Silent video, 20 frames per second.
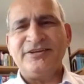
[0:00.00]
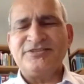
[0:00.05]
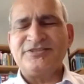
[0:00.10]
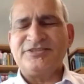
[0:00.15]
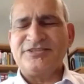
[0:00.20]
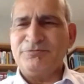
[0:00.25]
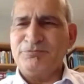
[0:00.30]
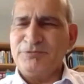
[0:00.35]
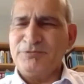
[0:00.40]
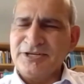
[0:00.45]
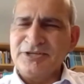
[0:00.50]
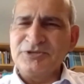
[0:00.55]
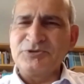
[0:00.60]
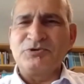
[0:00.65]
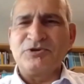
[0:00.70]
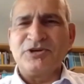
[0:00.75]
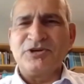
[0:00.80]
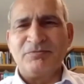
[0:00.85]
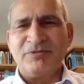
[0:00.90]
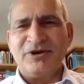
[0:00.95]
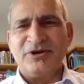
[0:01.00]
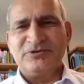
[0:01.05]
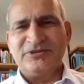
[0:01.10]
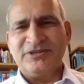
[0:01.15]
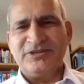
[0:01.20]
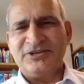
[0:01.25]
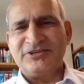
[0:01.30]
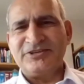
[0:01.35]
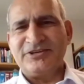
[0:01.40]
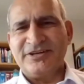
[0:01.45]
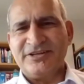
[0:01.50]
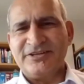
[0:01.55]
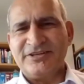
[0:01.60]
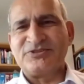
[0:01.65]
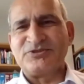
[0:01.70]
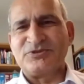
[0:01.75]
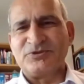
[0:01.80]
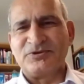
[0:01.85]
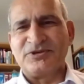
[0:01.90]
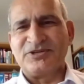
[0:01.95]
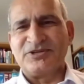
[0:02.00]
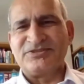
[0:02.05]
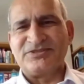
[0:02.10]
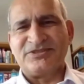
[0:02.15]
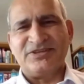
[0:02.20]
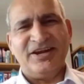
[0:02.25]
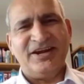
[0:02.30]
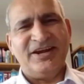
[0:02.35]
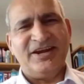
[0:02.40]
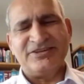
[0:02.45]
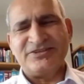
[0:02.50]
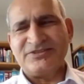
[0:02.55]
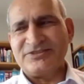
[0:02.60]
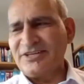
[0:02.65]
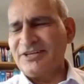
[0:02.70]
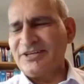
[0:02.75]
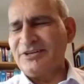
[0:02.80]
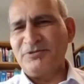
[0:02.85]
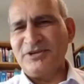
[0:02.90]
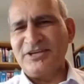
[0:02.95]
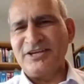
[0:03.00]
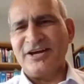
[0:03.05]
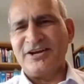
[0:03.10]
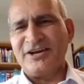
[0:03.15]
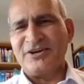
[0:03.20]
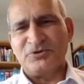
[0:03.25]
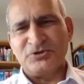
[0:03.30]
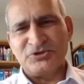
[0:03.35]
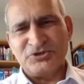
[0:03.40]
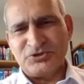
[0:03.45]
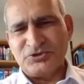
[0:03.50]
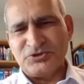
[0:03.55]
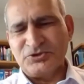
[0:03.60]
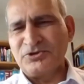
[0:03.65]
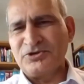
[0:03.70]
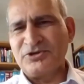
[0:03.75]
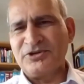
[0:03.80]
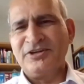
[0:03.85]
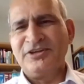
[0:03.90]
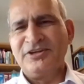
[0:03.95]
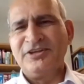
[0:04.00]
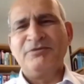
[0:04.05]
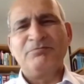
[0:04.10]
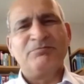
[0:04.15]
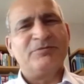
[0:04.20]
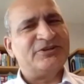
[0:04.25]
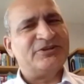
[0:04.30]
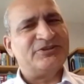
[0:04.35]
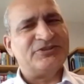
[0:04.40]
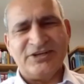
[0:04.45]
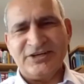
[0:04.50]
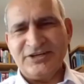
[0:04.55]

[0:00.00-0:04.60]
it is difficult to come out the internal stories. And still we are not sure. But